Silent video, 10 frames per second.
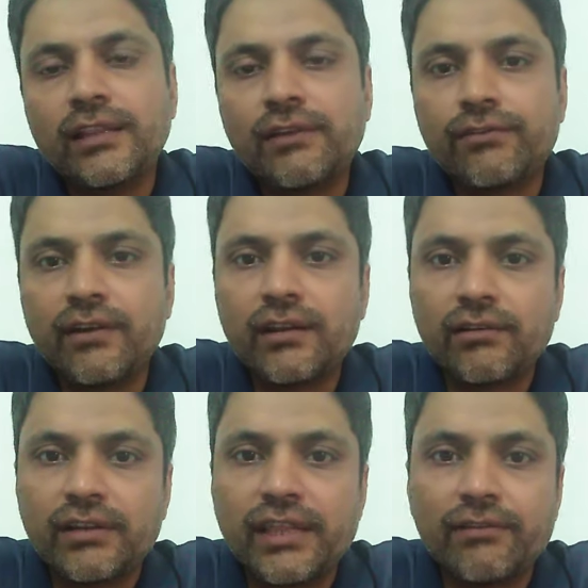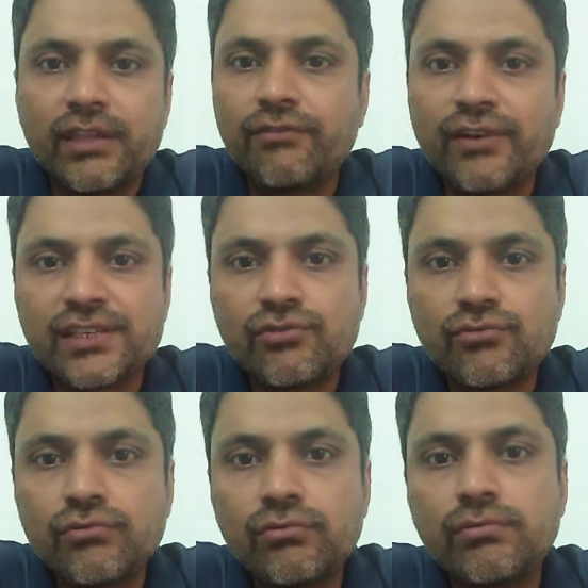they first
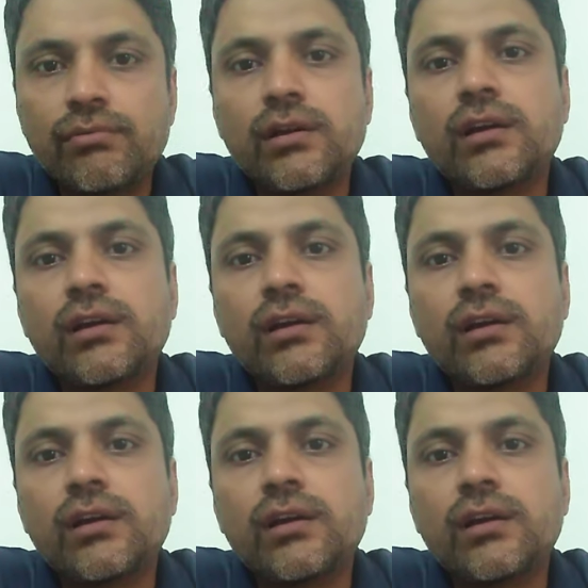do